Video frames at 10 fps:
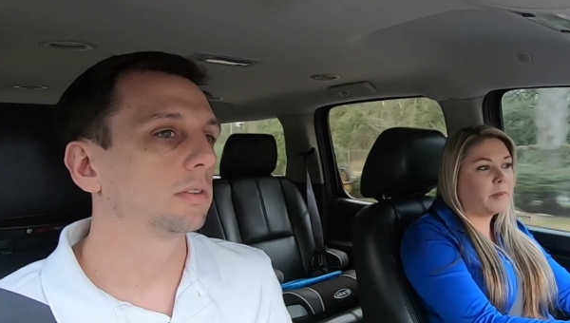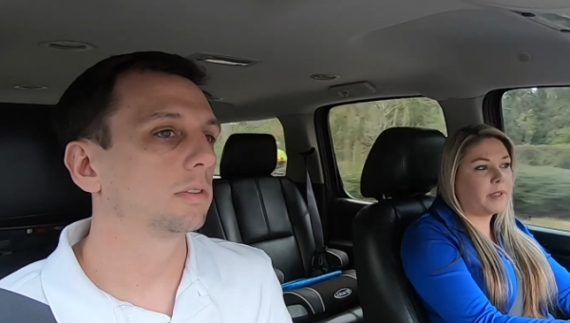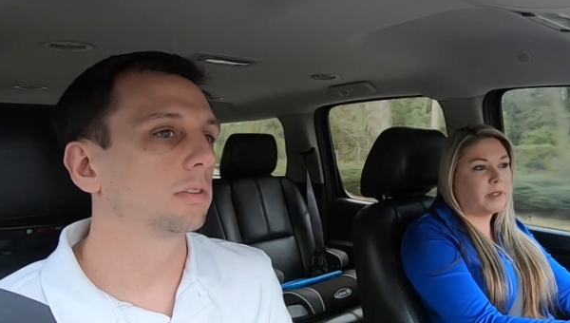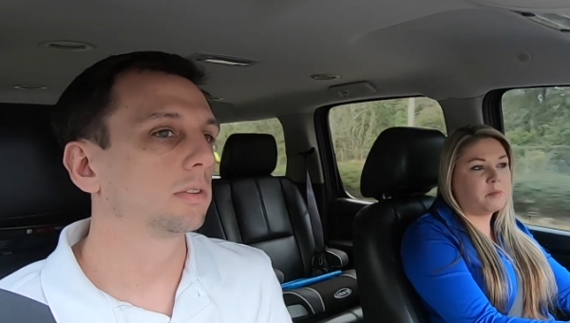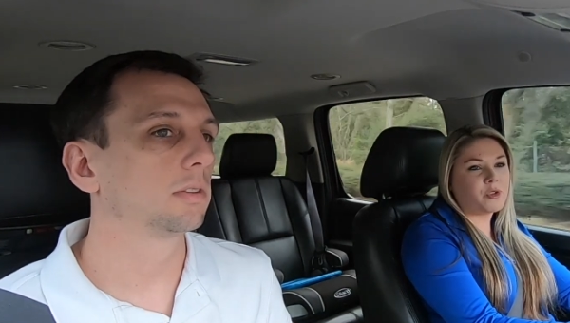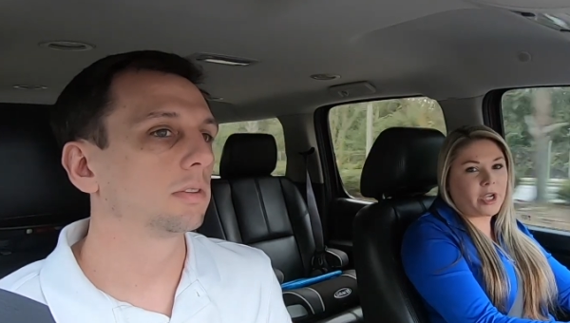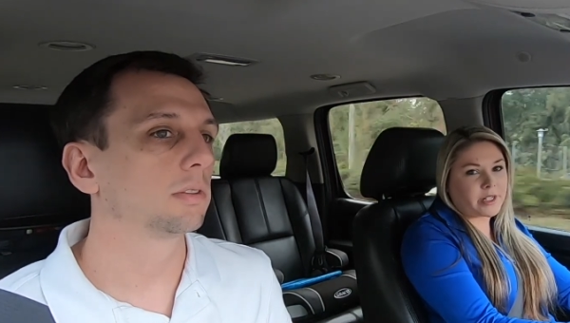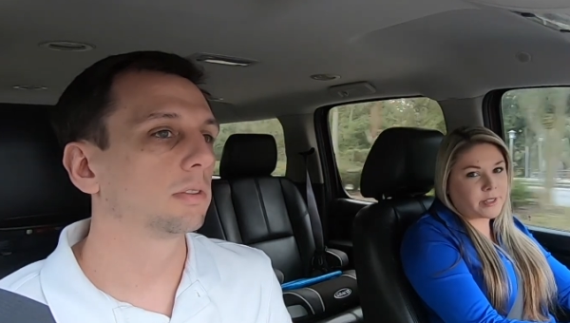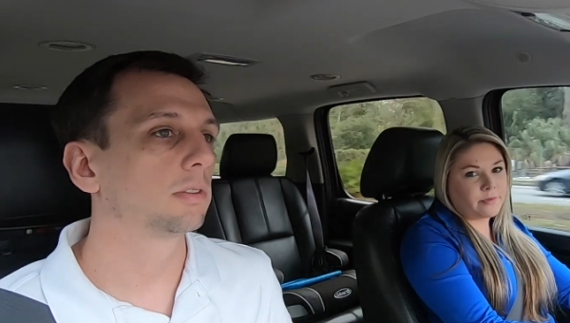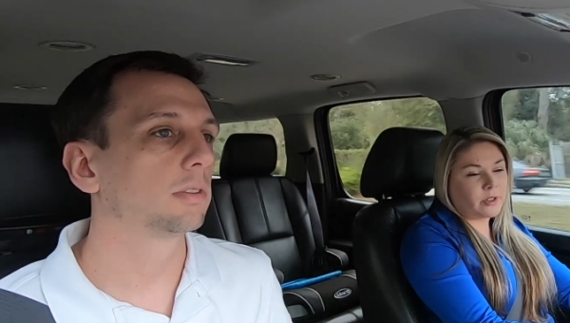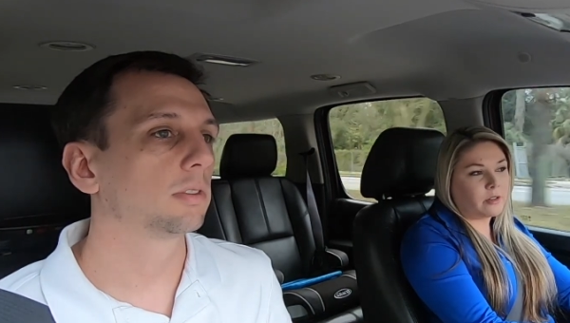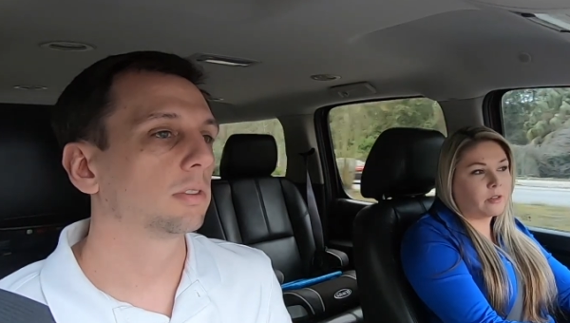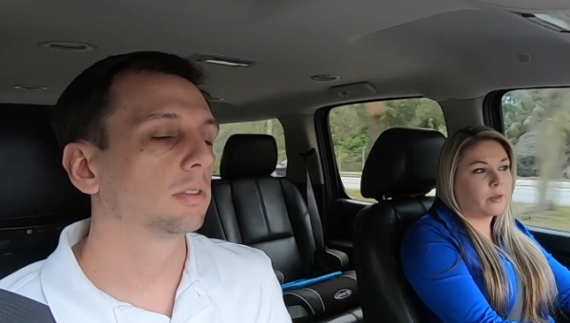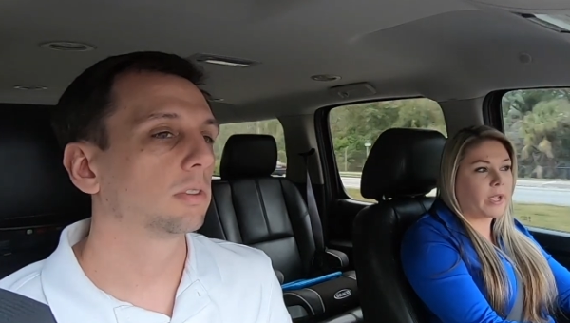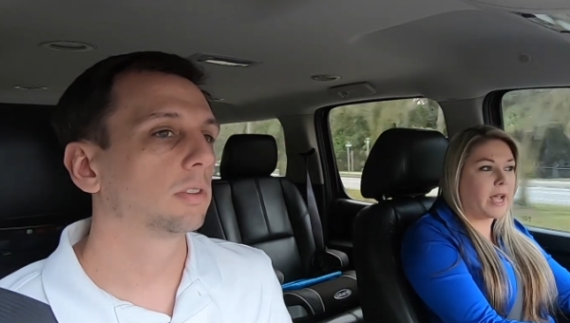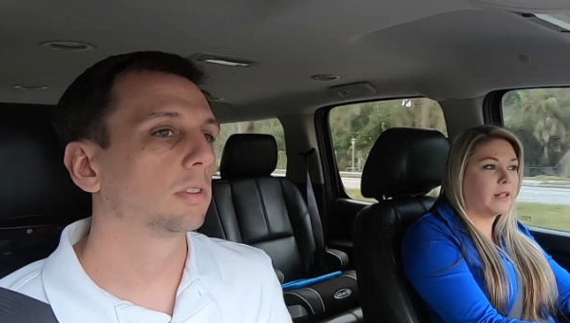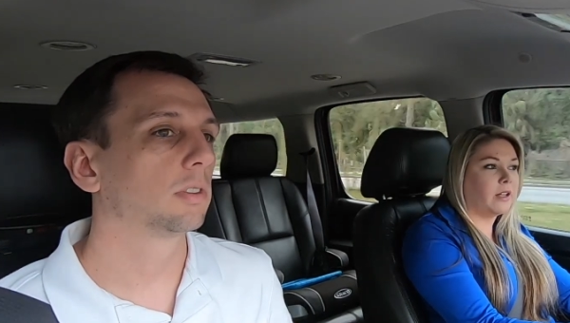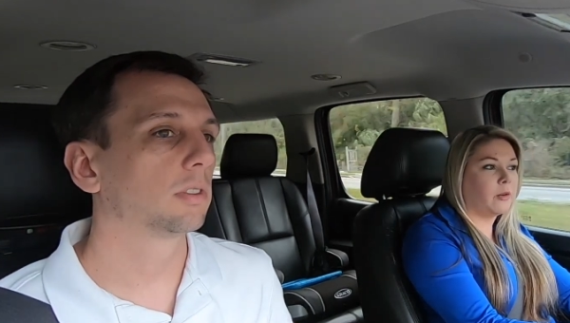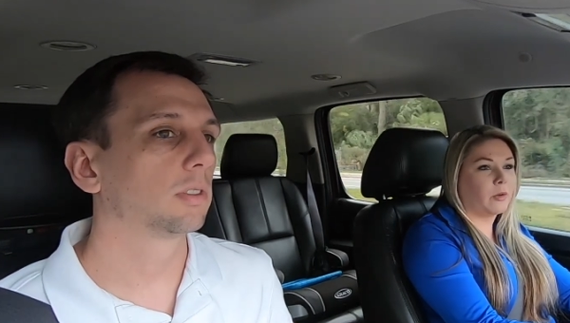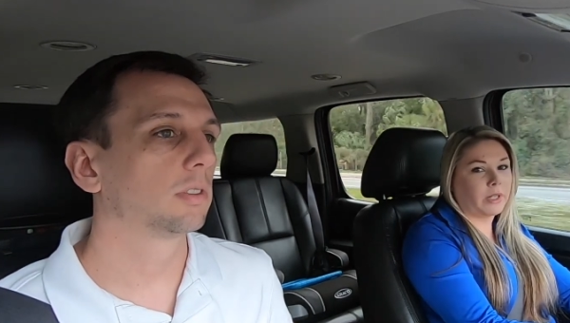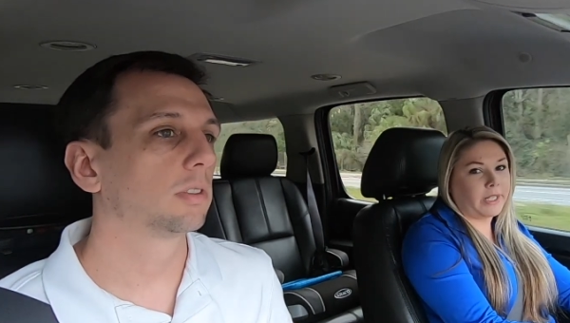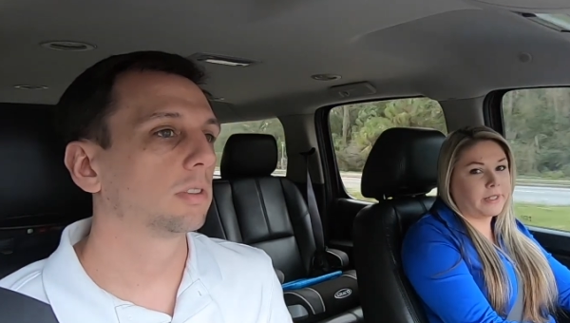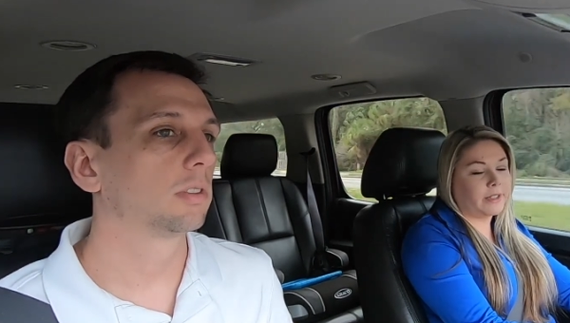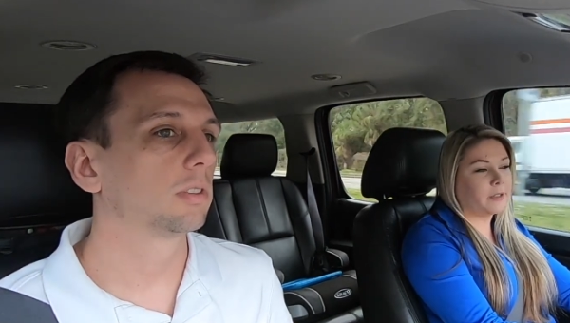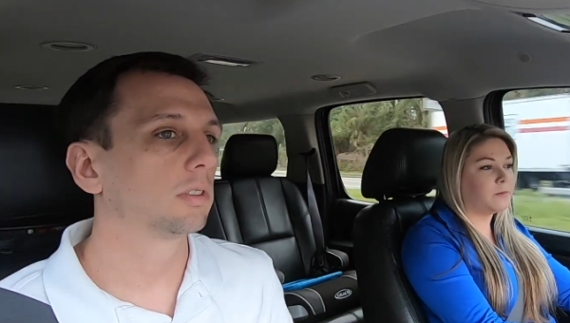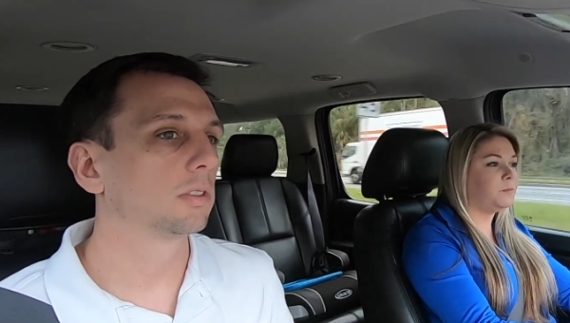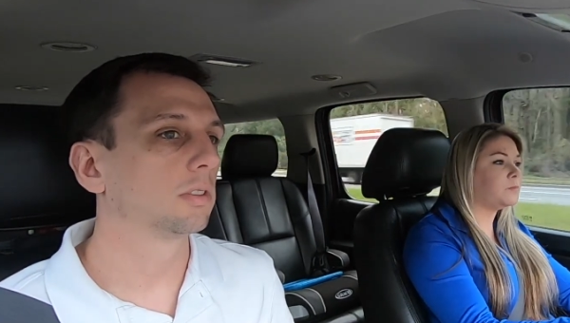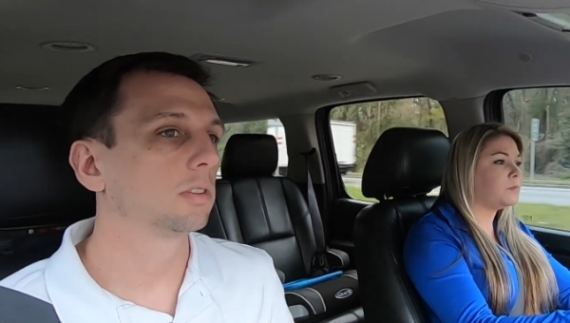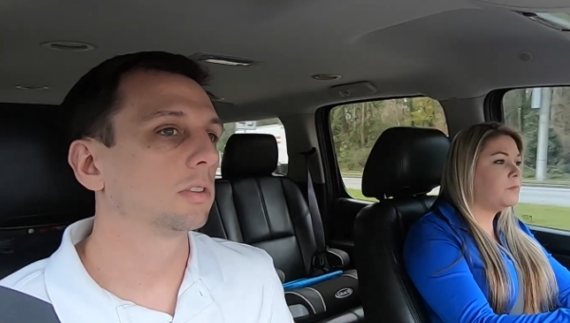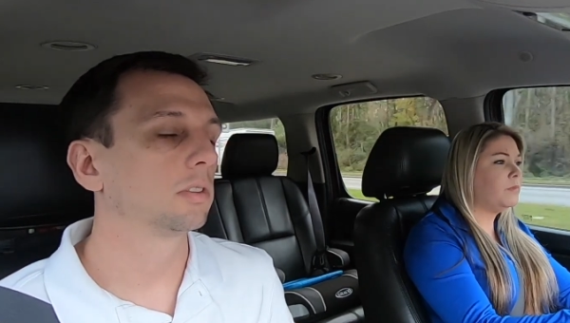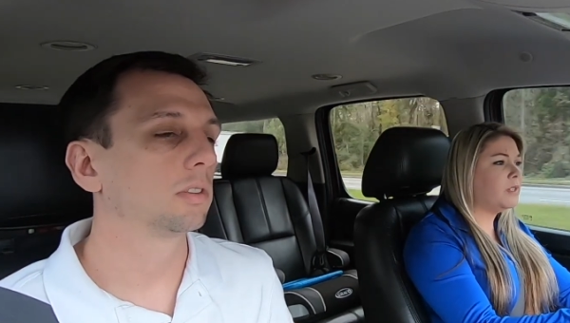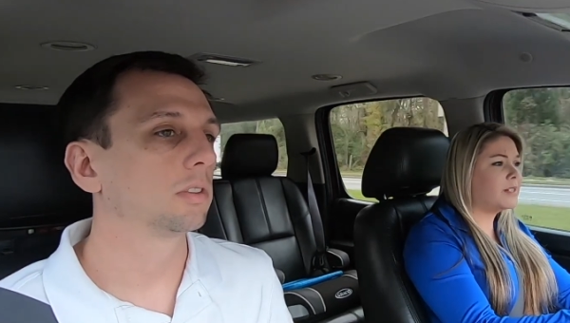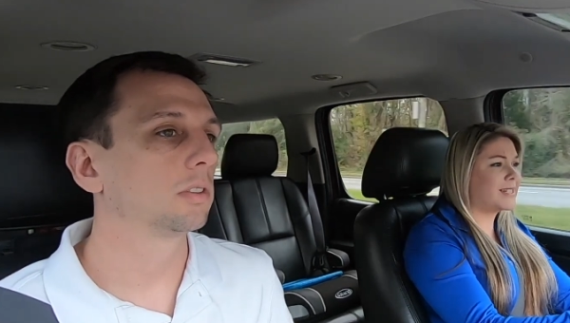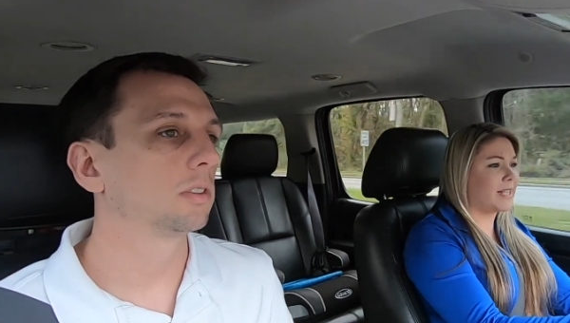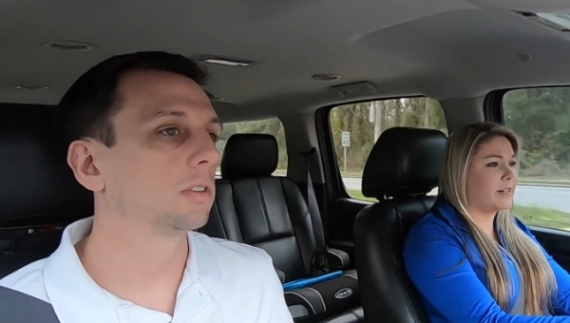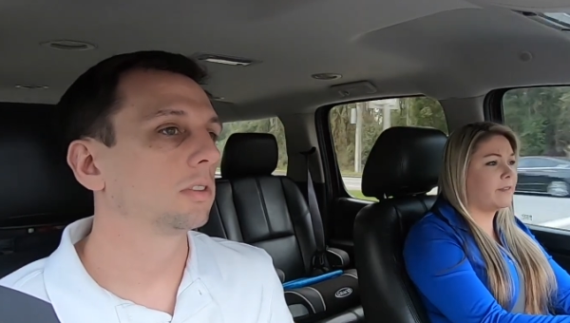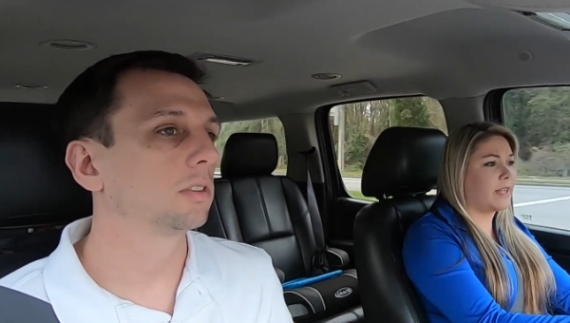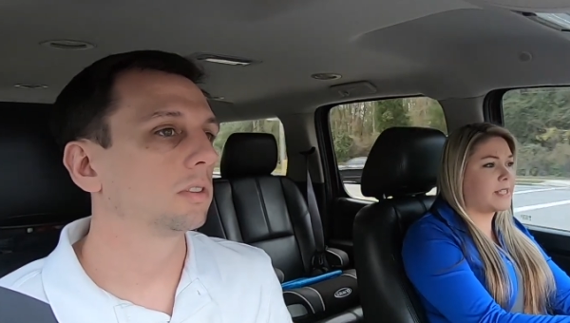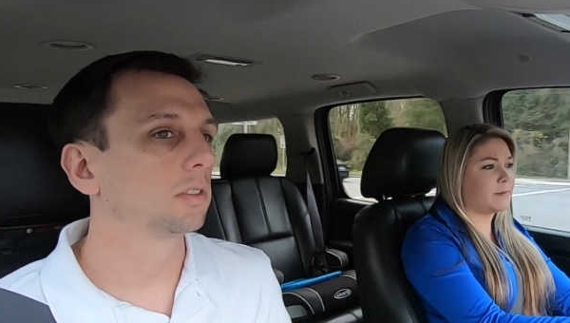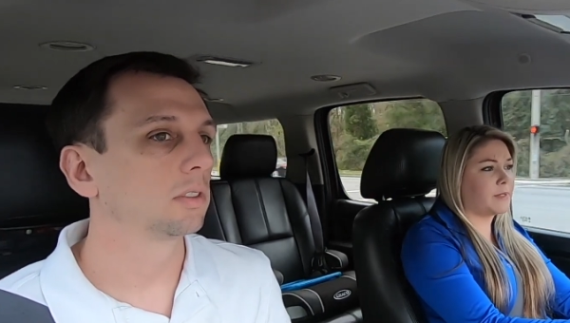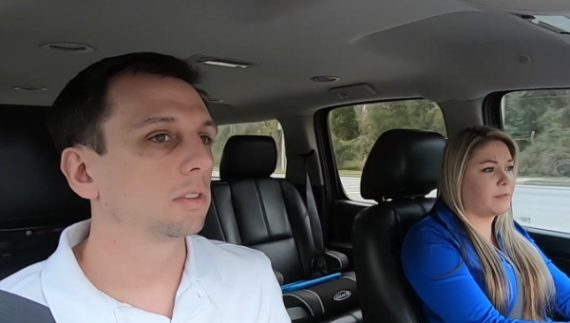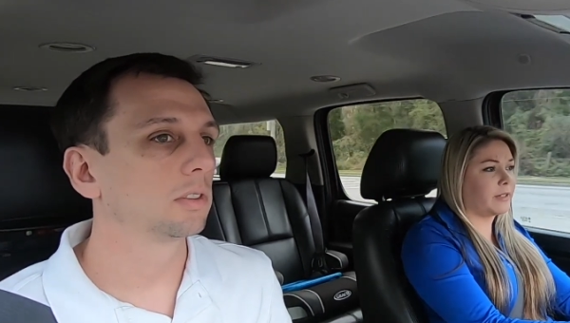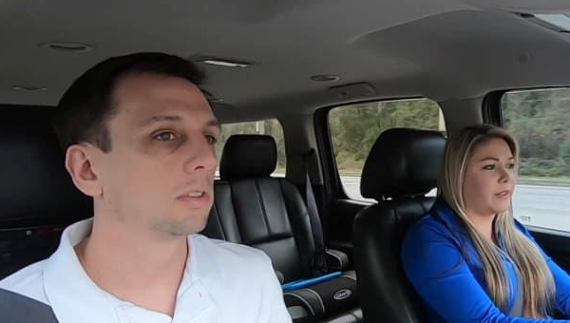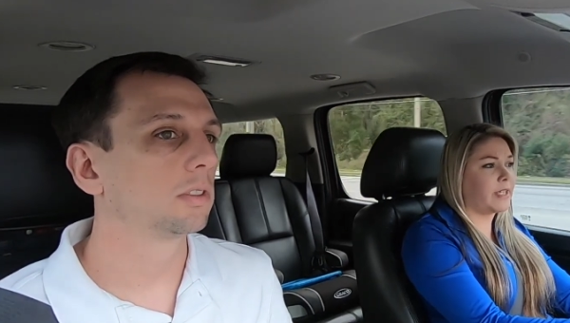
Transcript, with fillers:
Speaker 1: maybe Jacksonville, Ocala, Orlando to kind of find some different